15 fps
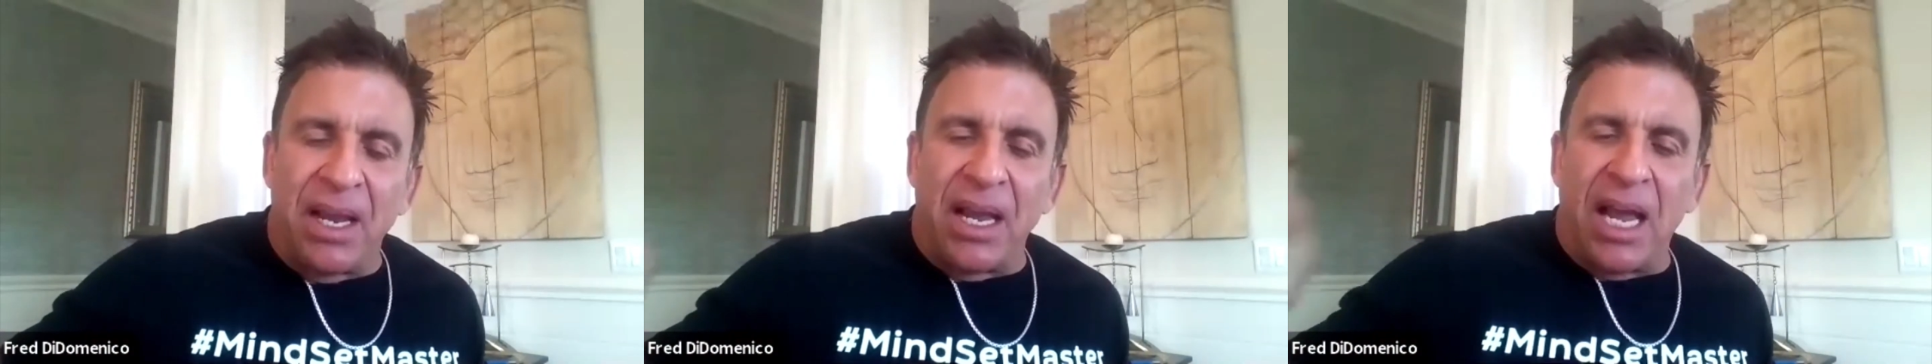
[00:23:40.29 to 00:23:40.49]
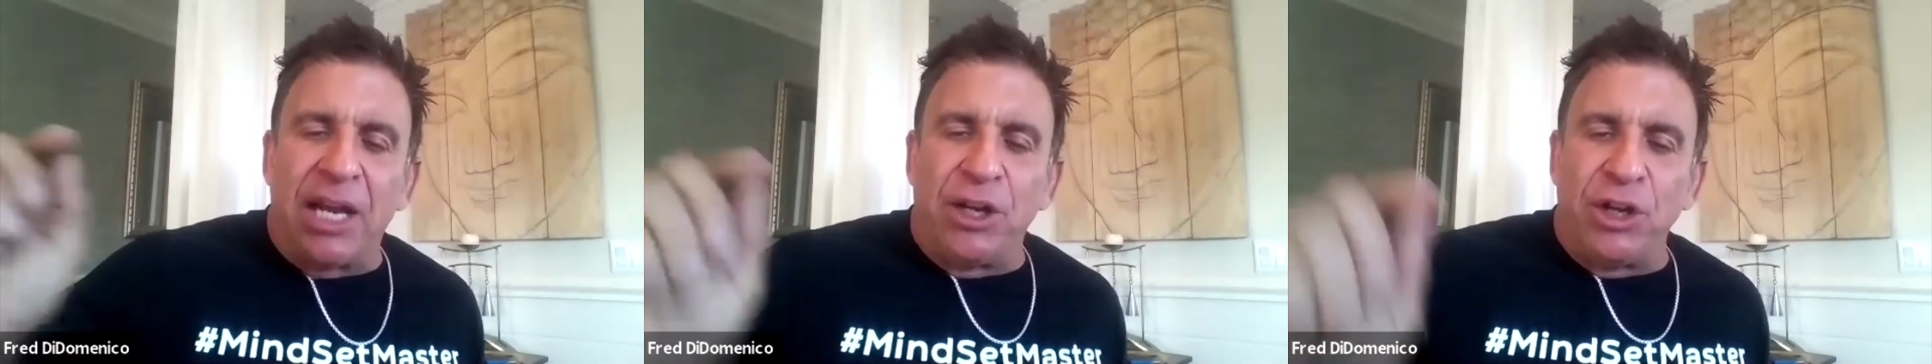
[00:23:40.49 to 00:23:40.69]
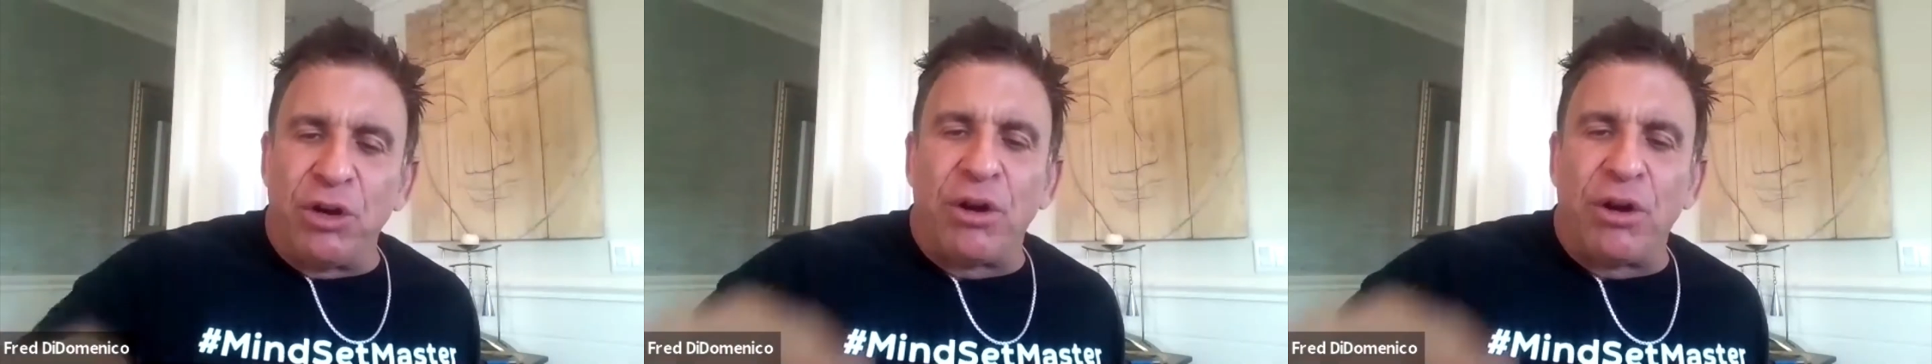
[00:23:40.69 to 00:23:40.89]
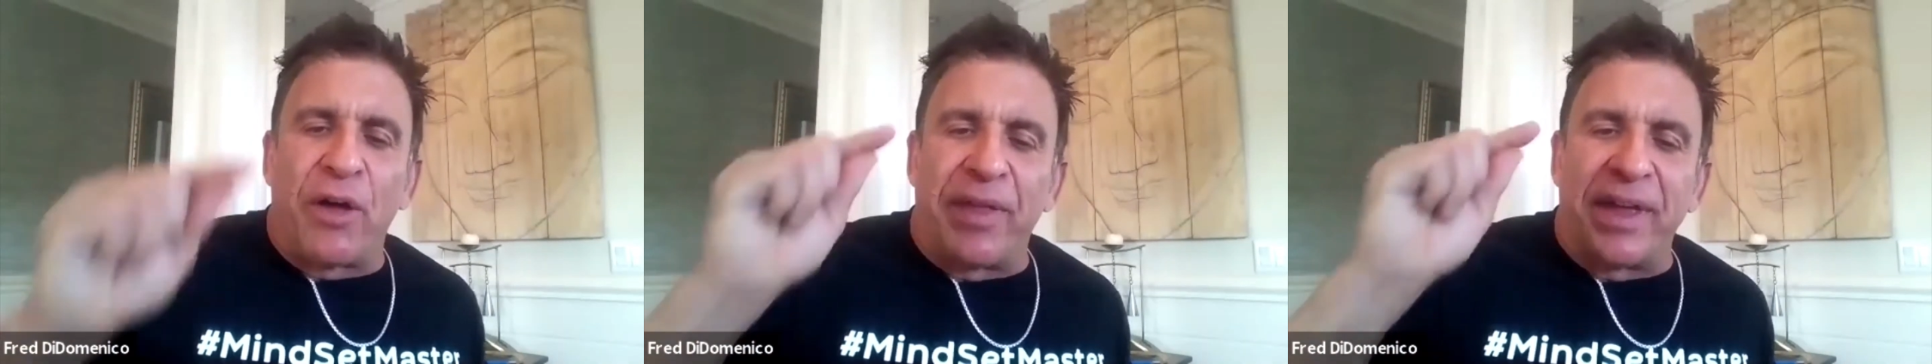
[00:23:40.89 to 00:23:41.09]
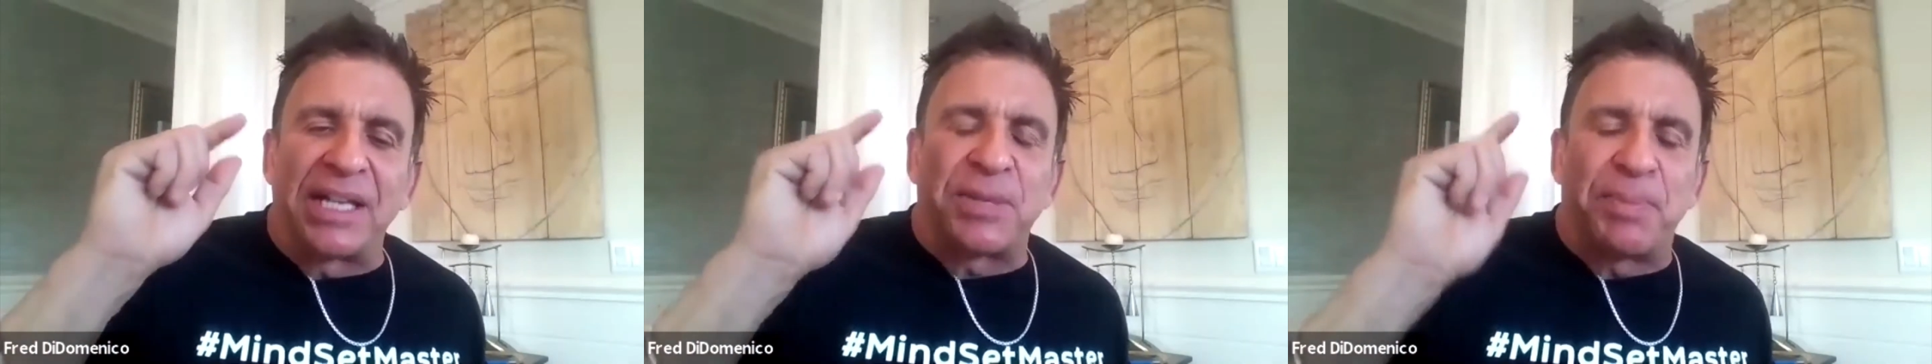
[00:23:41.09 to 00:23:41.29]
And you know
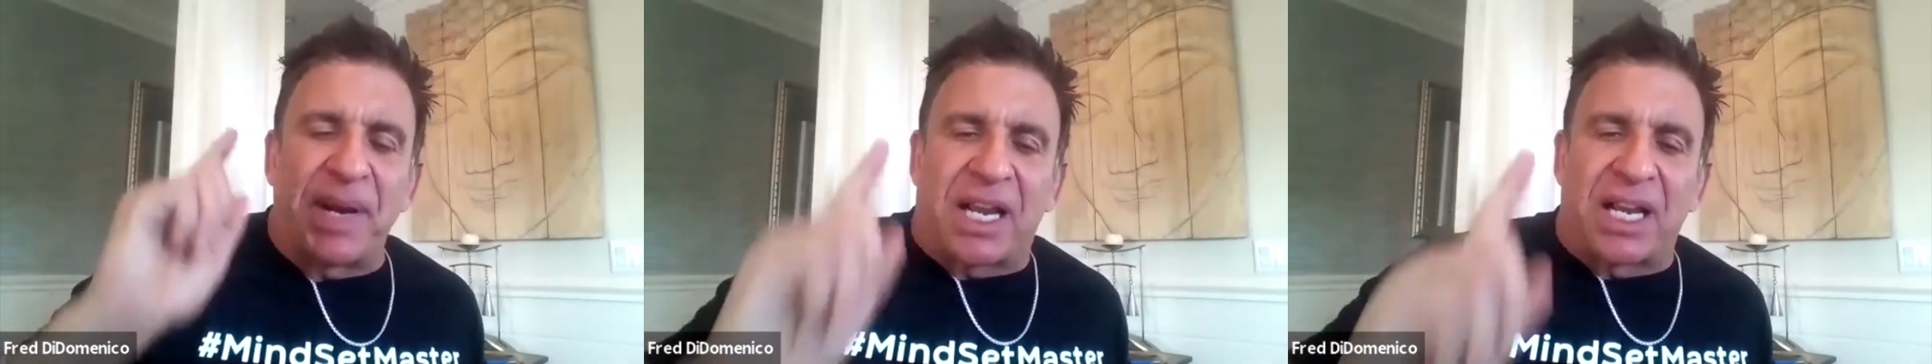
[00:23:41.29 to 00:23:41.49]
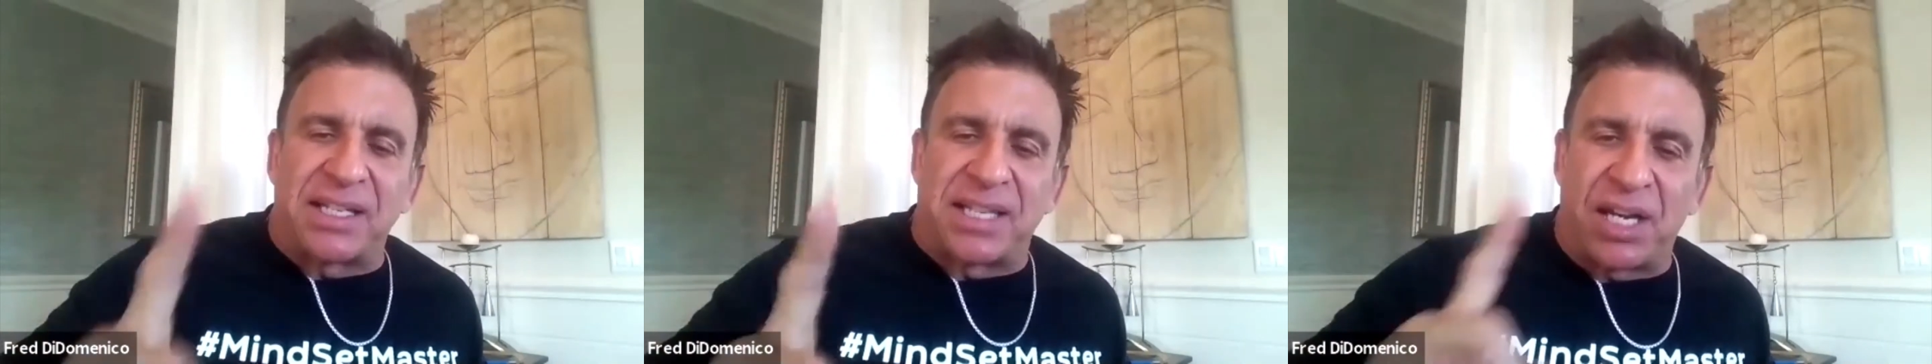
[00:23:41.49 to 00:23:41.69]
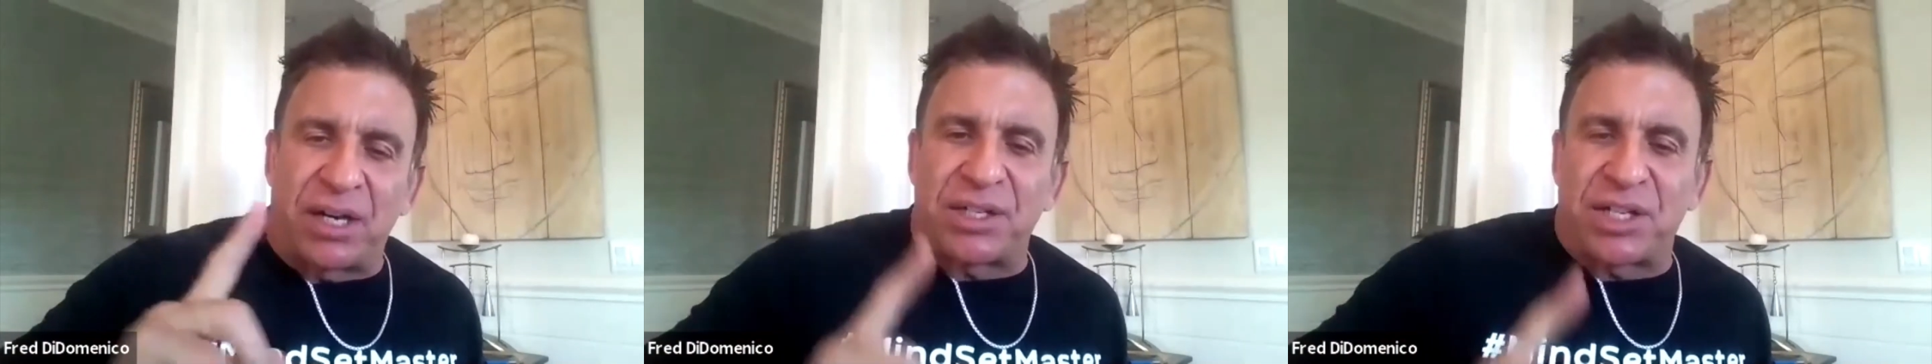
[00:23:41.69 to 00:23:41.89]
this because here's